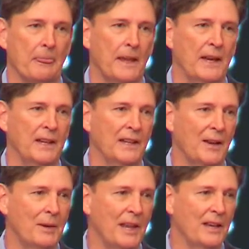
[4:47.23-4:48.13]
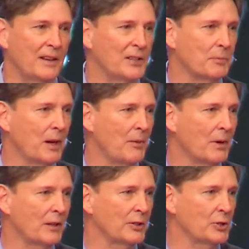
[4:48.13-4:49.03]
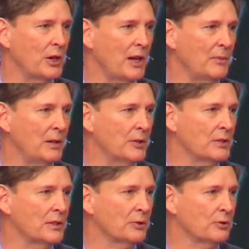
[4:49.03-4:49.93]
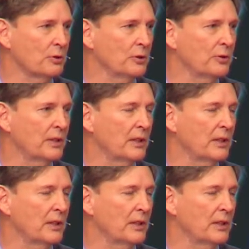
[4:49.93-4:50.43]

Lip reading: And I mean, that's become a cliche, but it's still truth,